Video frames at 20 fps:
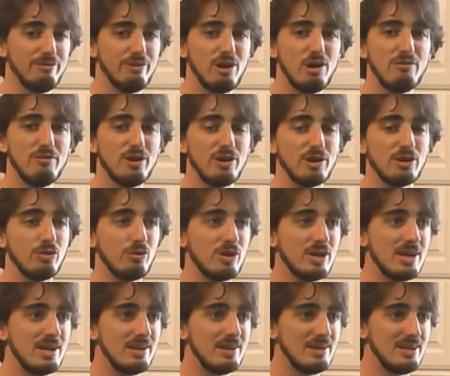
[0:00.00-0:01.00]
very
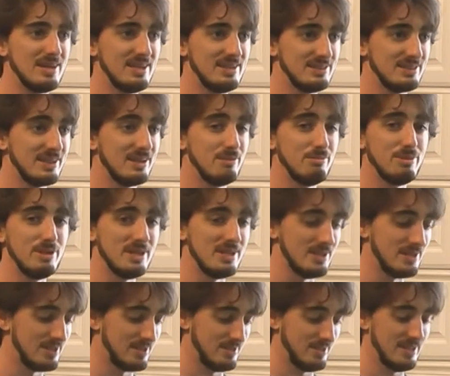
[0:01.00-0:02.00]
green is gonna
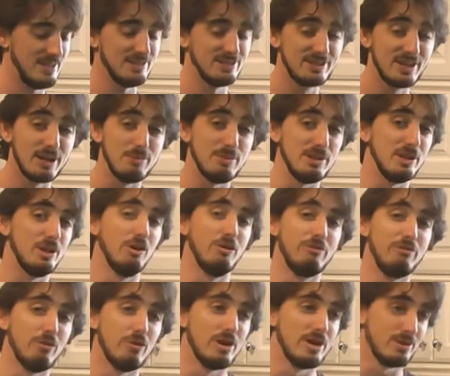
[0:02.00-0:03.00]
be good
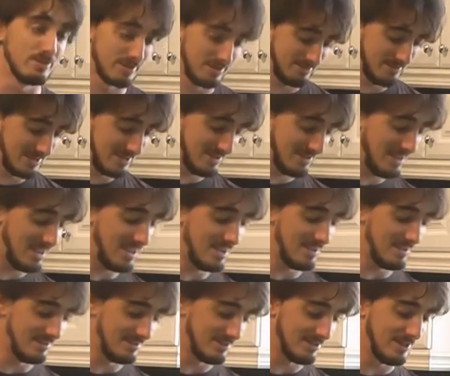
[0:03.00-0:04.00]
for you.
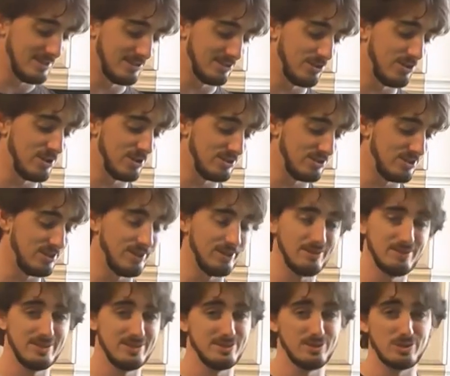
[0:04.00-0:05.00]
As long as
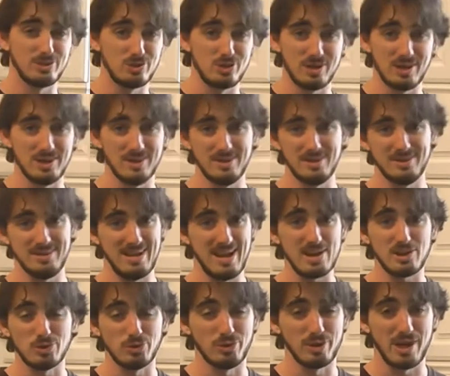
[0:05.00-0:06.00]
you're getting it
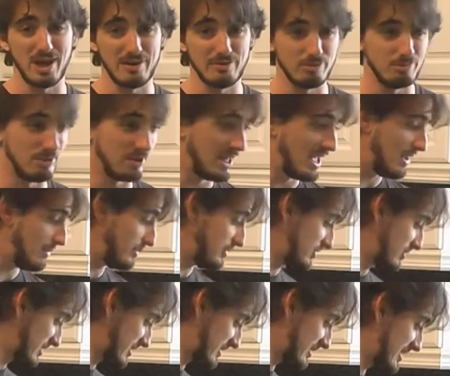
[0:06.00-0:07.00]
naturally out of a plant,
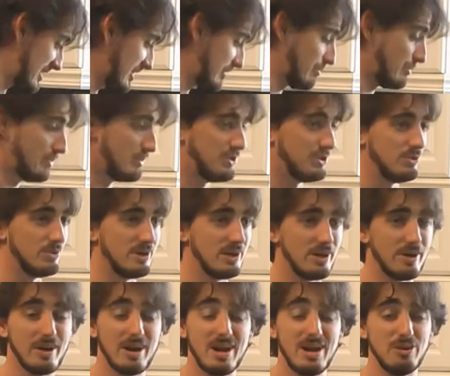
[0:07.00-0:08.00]
which is exactly what we're doing
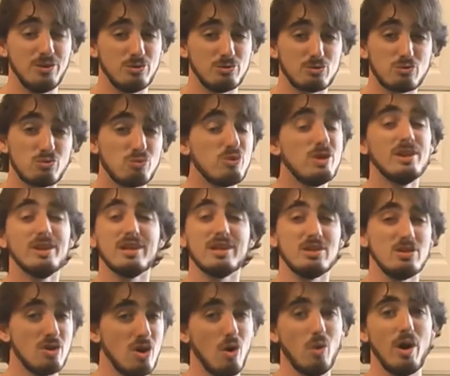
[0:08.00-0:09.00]
here. There's really
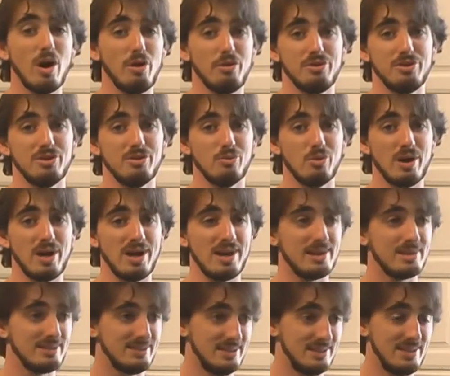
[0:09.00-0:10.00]
no healthier
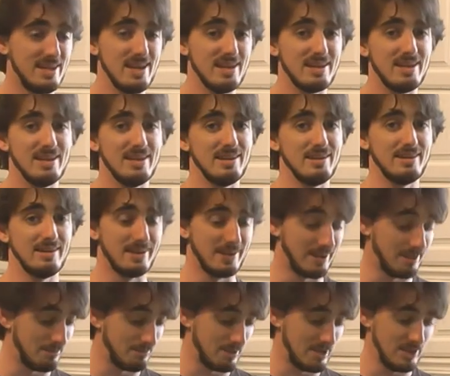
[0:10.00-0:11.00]
way to take in
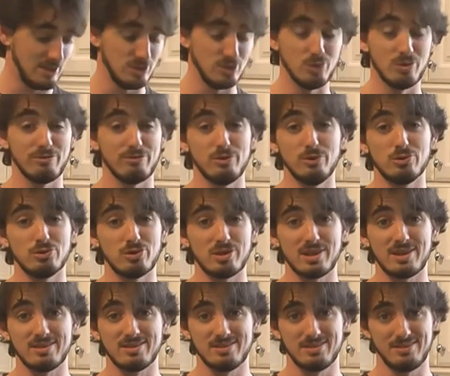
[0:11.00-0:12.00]
any sort of
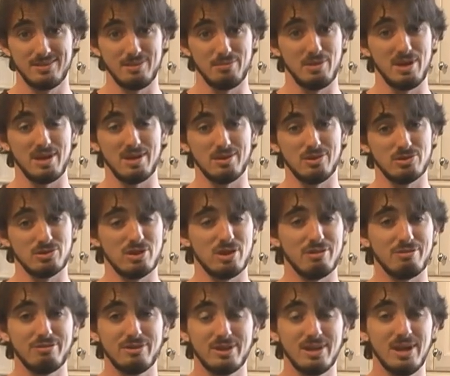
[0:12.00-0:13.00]
nutrients than making
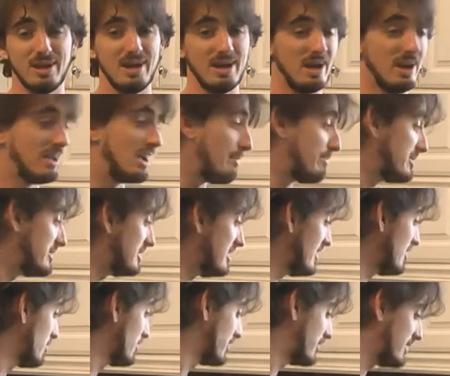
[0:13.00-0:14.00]
yourself a cup of
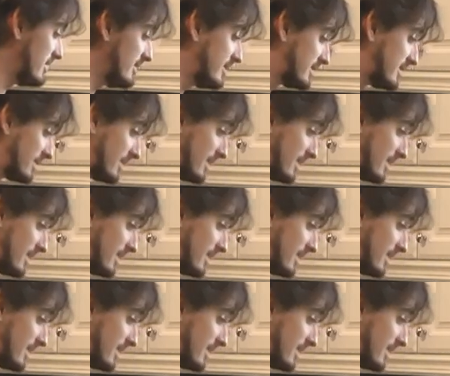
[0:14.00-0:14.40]
tea with these